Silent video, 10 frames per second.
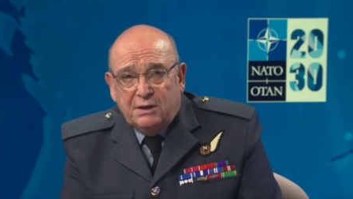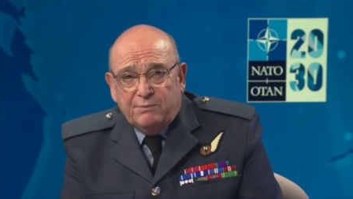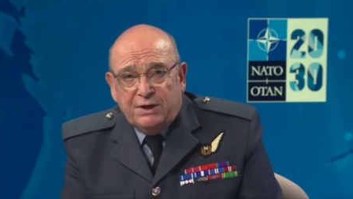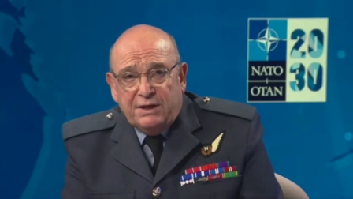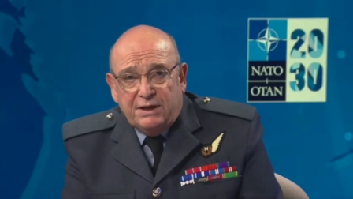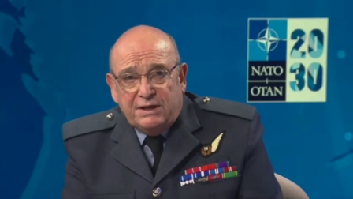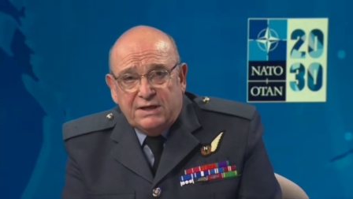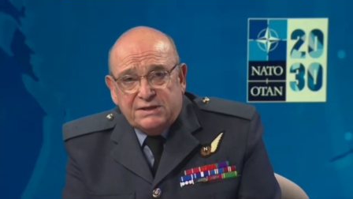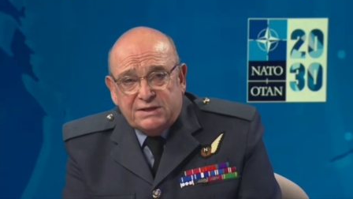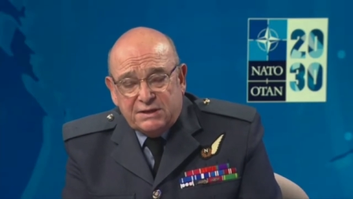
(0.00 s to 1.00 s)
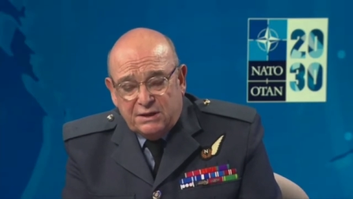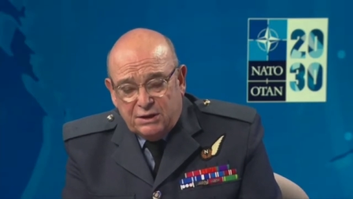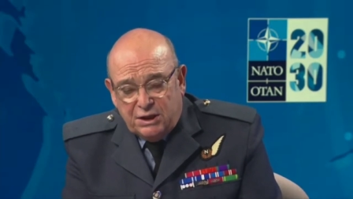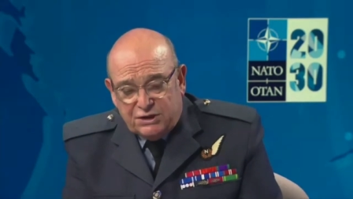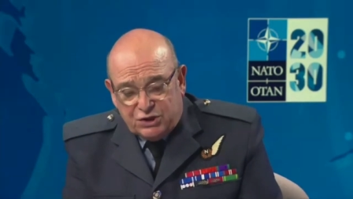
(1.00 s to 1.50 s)
But it is
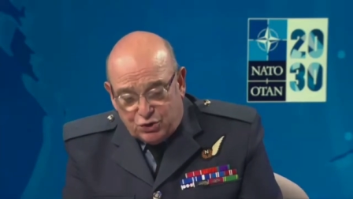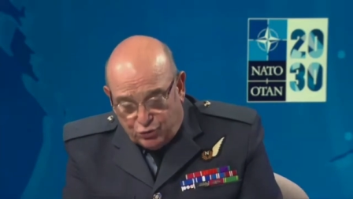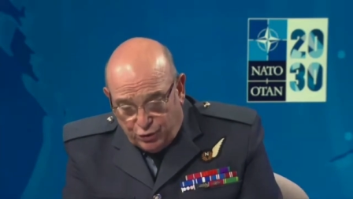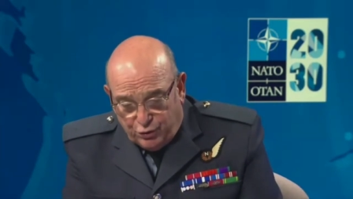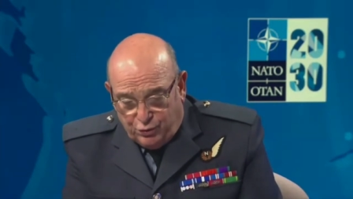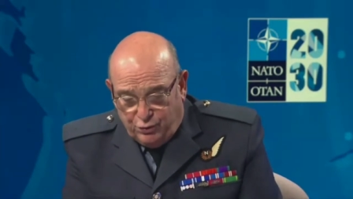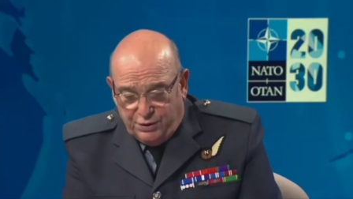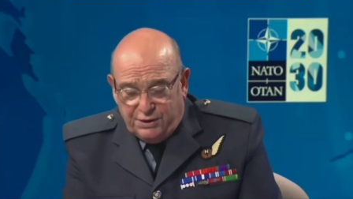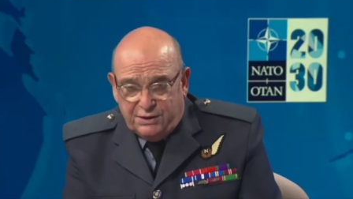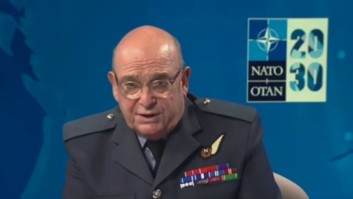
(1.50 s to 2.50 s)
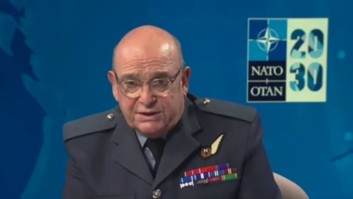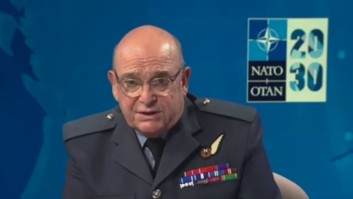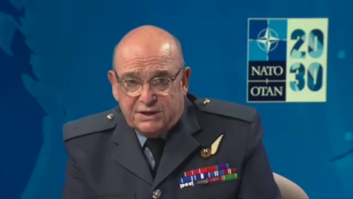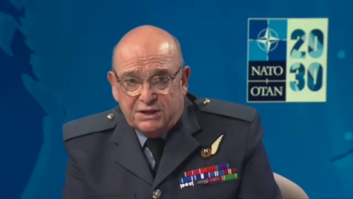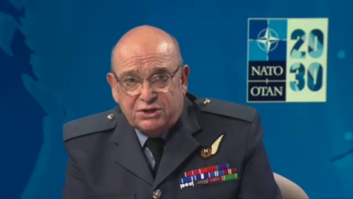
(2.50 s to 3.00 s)
it's true that this
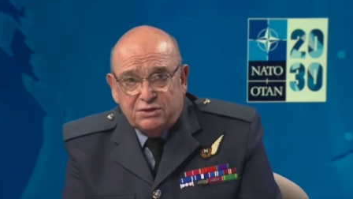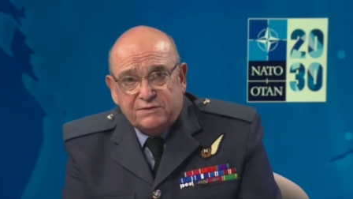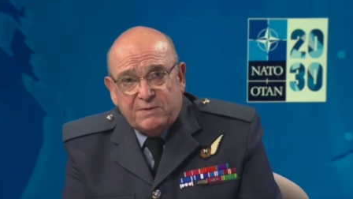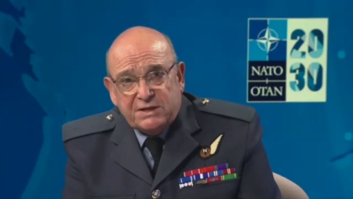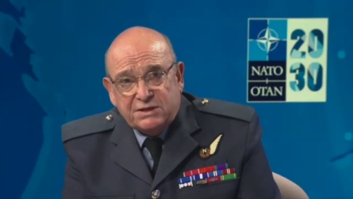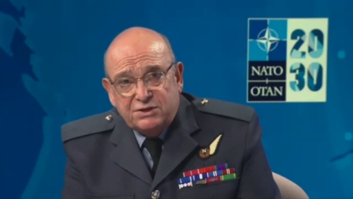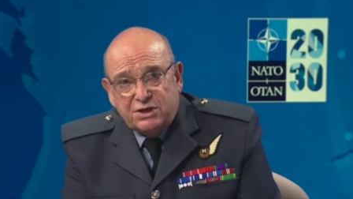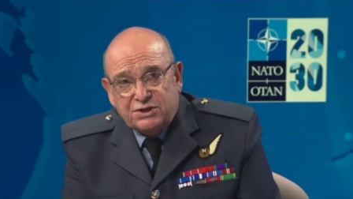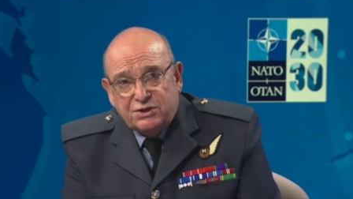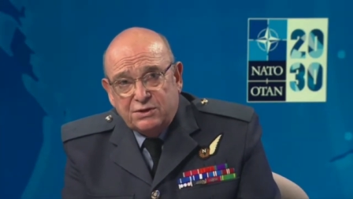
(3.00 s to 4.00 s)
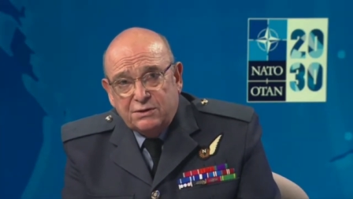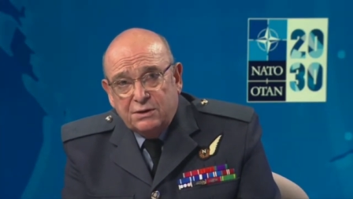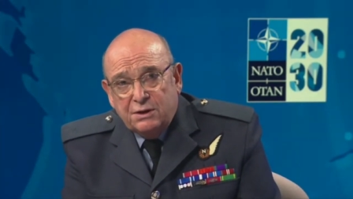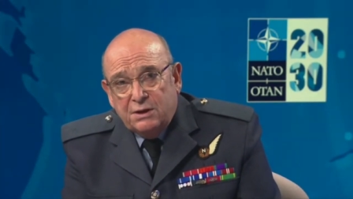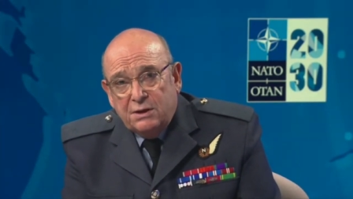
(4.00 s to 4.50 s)
issue of space congestion
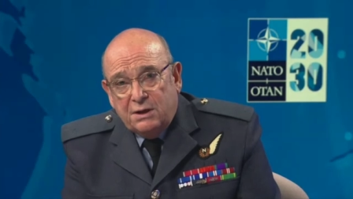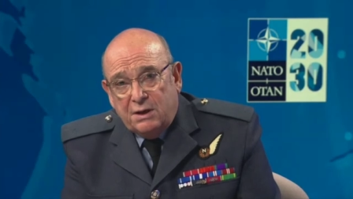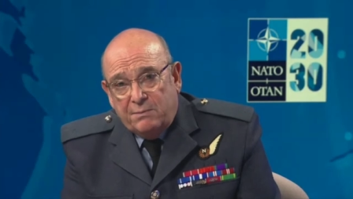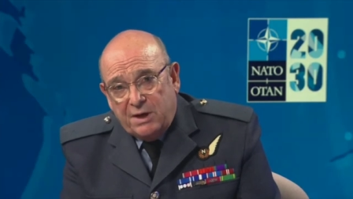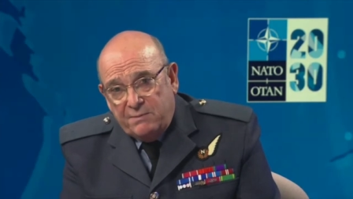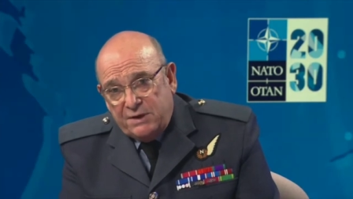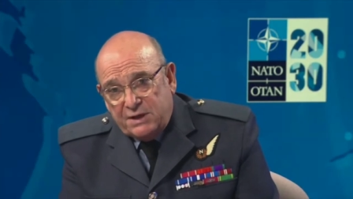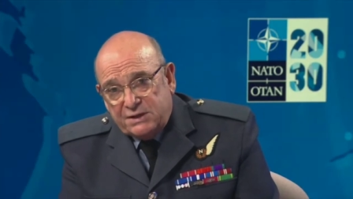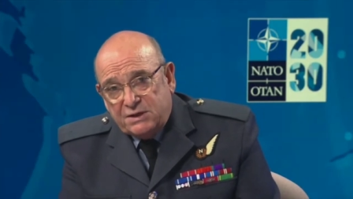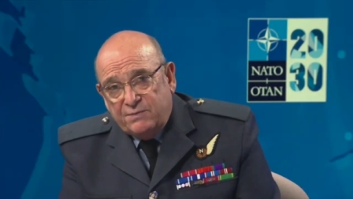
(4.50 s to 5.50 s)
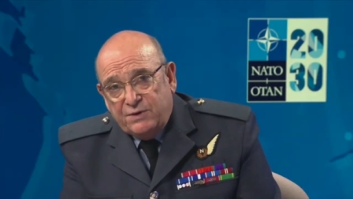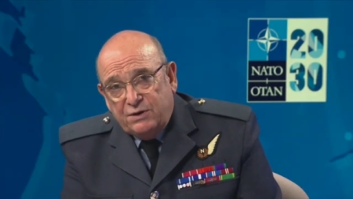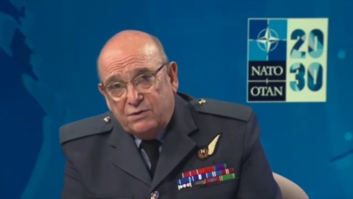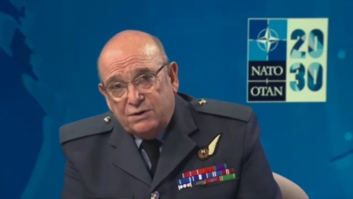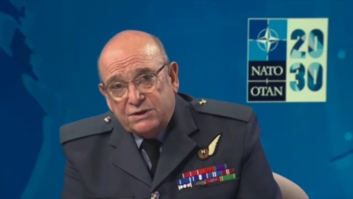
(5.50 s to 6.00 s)
and uh, maybe that's something
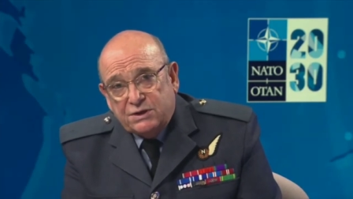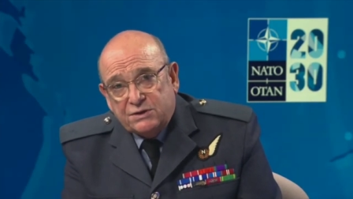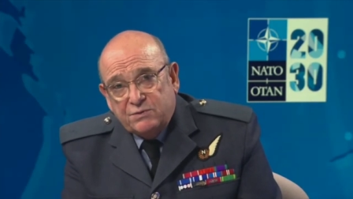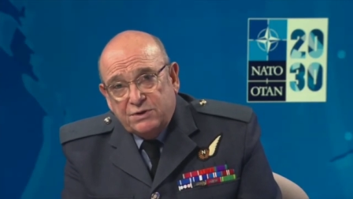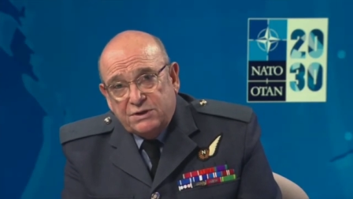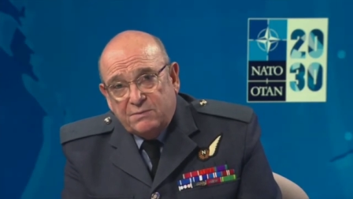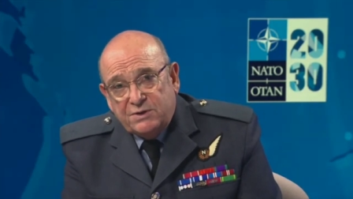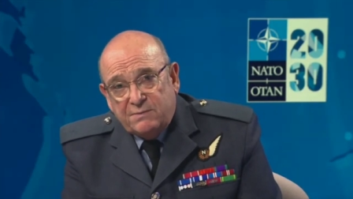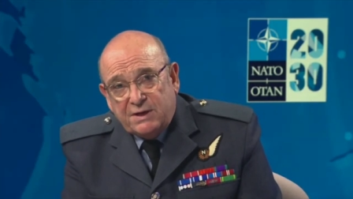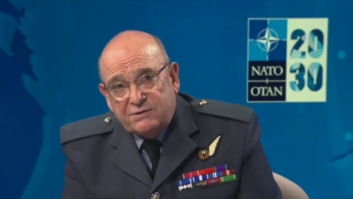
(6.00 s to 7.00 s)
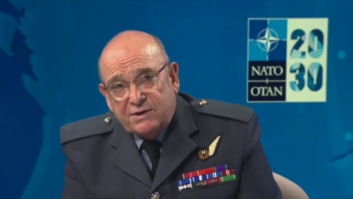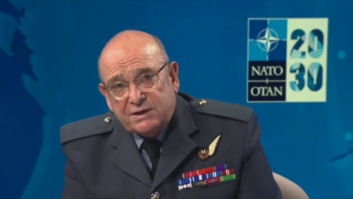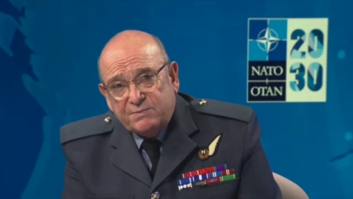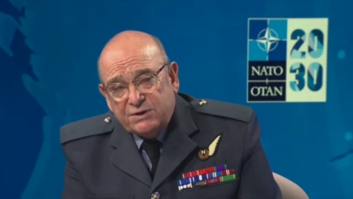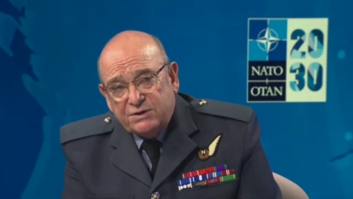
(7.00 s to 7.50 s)
you can discuss with the subject matter
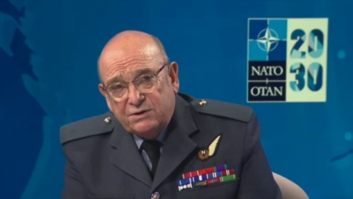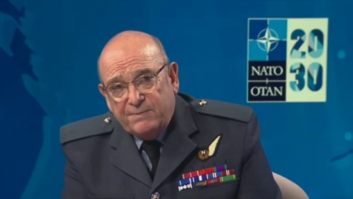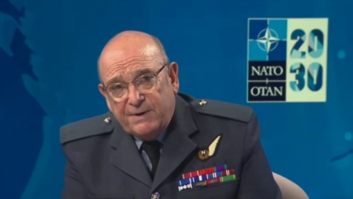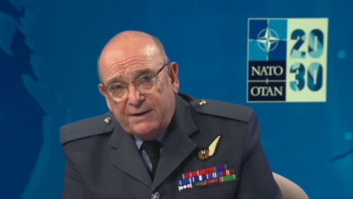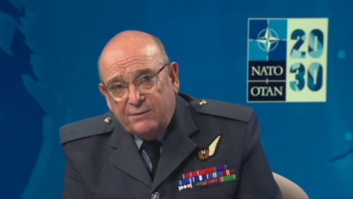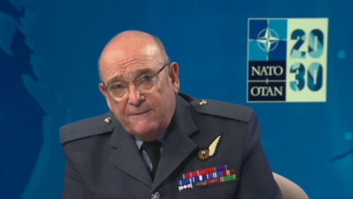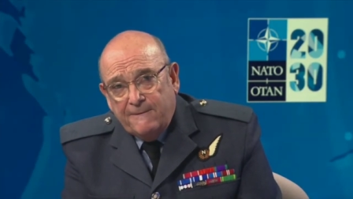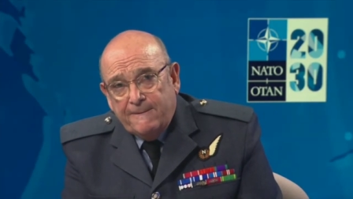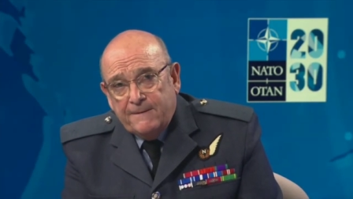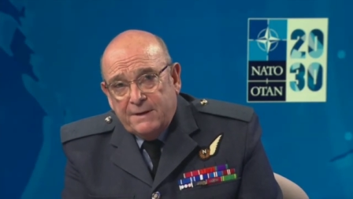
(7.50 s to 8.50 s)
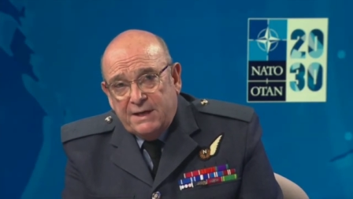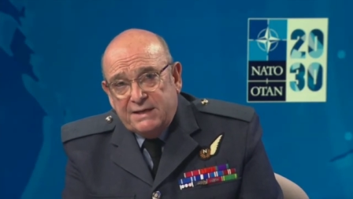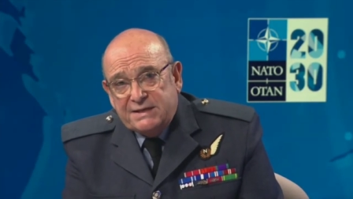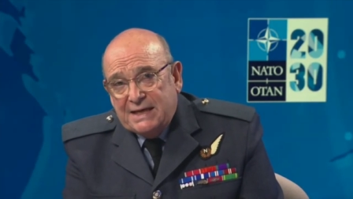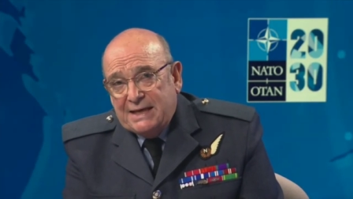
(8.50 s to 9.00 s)
experts on the panel,
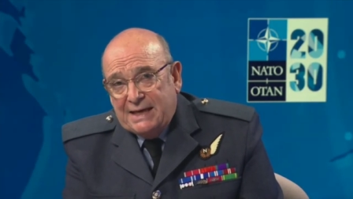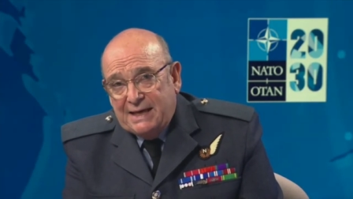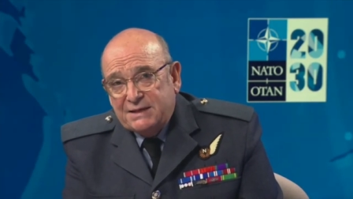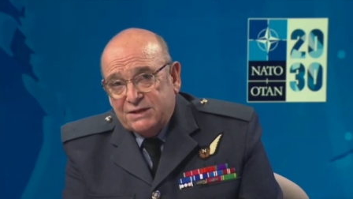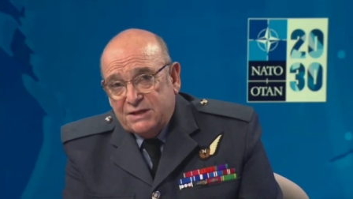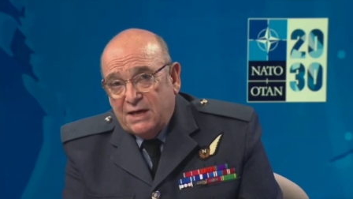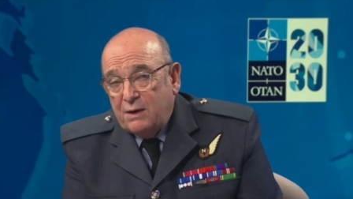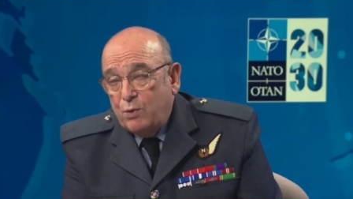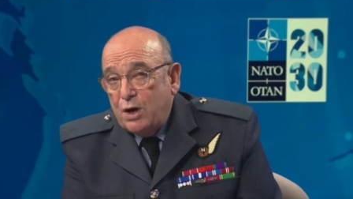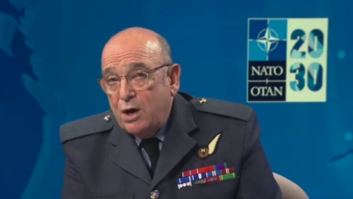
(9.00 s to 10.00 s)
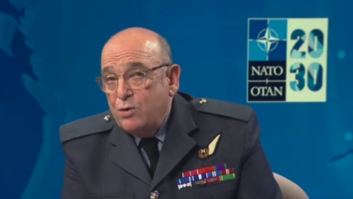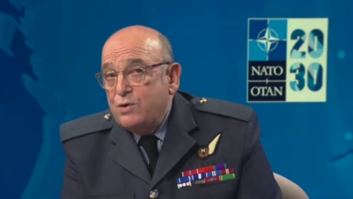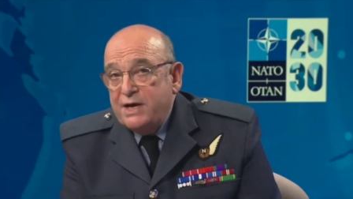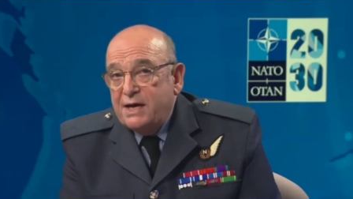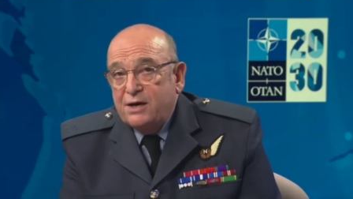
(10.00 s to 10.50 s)
is here to stay and will
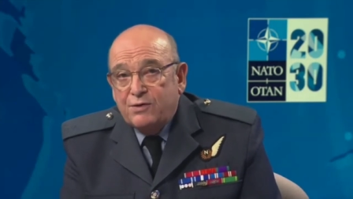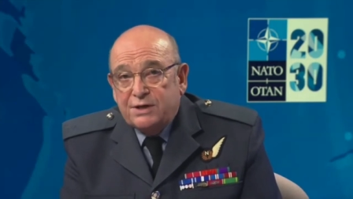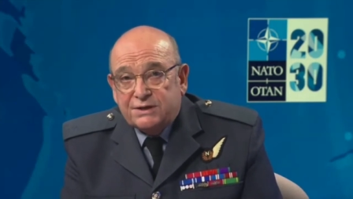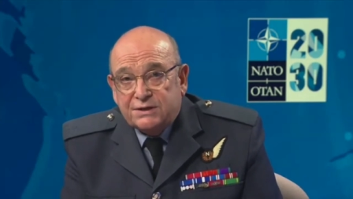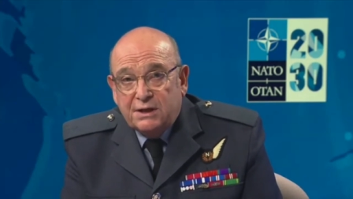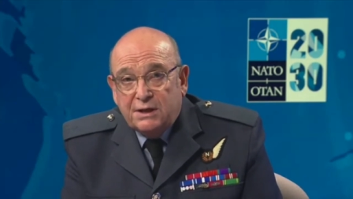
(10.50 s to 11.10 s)
only increase.